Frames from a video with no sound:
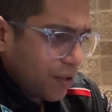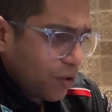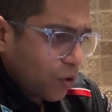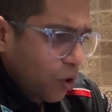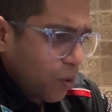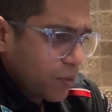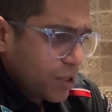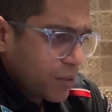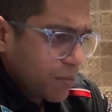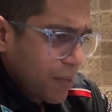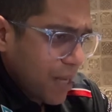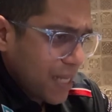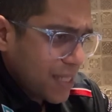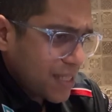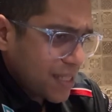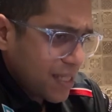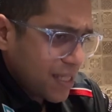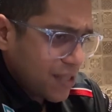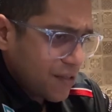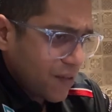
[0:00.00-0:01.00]
Thomas
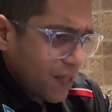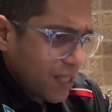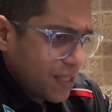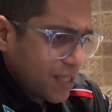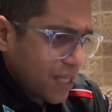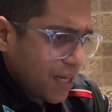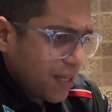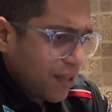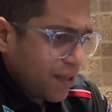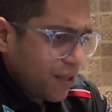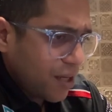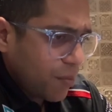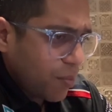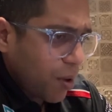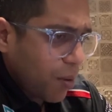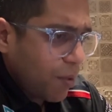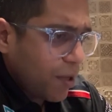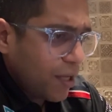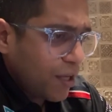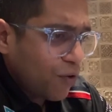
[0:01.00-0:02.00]
Massie as well as any other
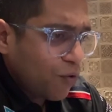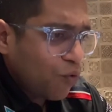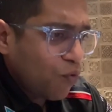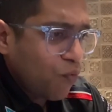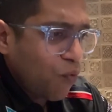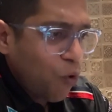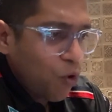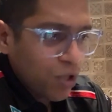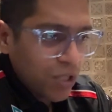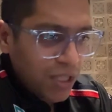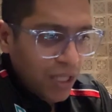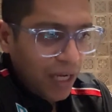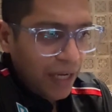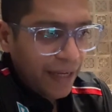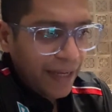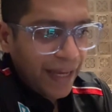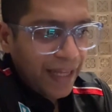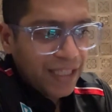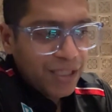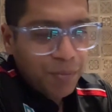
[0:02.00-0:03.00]
Republican who votes
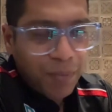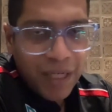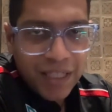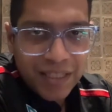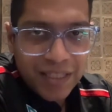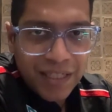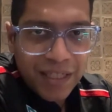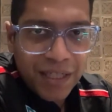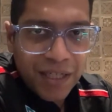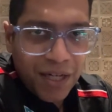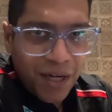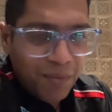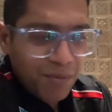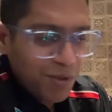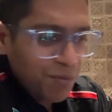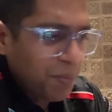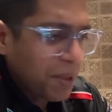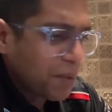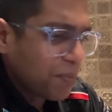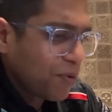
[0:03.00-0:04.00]
against President Trump's
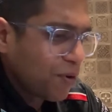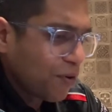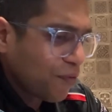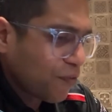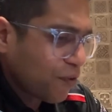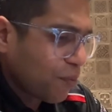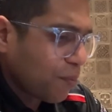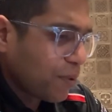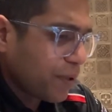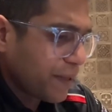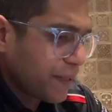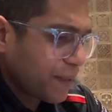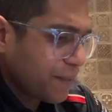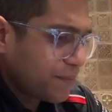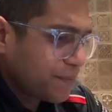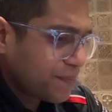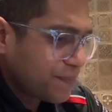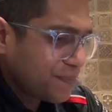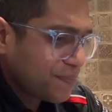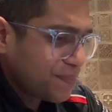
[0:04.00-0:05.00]
big beautiful bill.
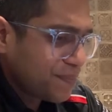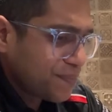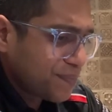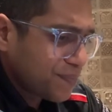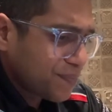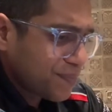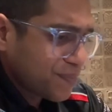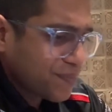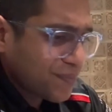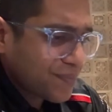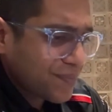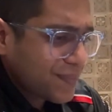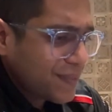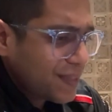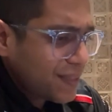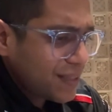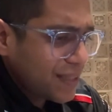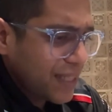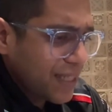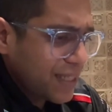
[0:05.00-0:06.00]

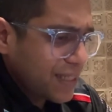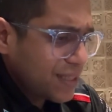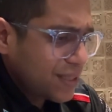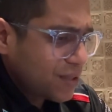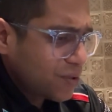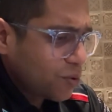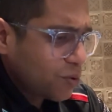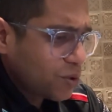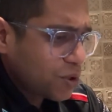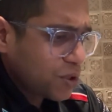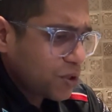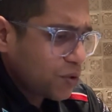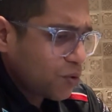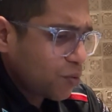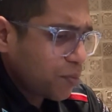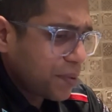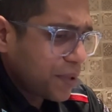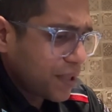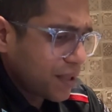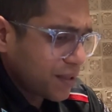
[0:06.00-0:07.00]
It is so
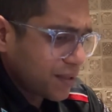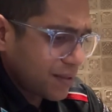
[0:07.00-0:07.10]
stupid.